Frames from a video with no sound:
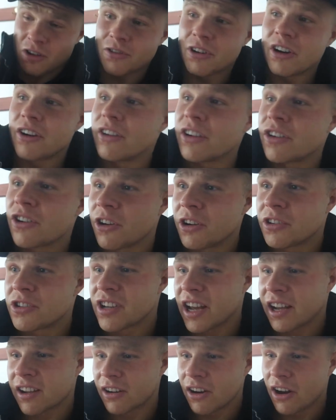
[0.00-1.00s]
really, really good.
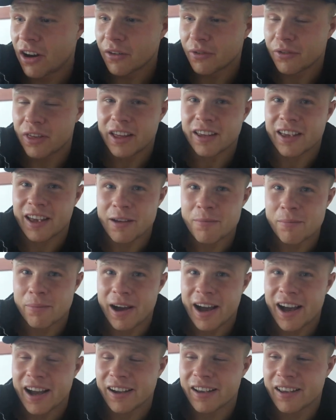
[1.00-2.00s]
Second half, they came
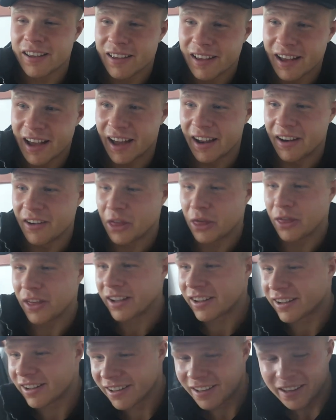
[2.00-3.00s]
back, and I
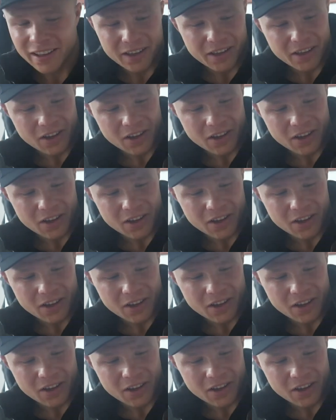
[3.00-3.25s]
think...